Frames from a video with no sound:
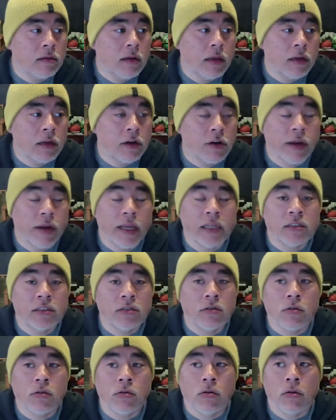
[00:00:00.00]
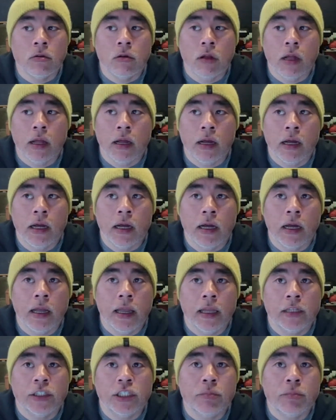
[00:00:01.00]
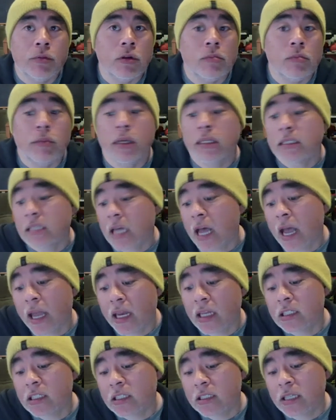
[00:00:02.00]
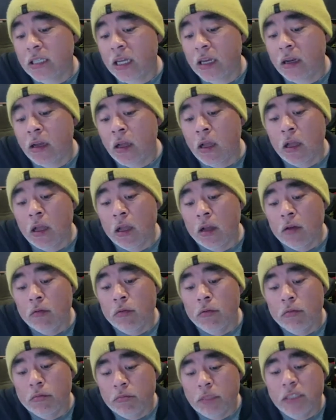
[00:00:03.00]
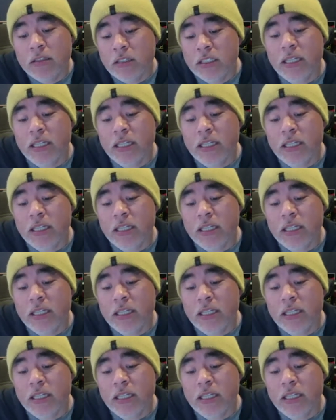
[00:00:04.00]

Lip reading: in grade school, and she pulled me aside and she said, well, Mr.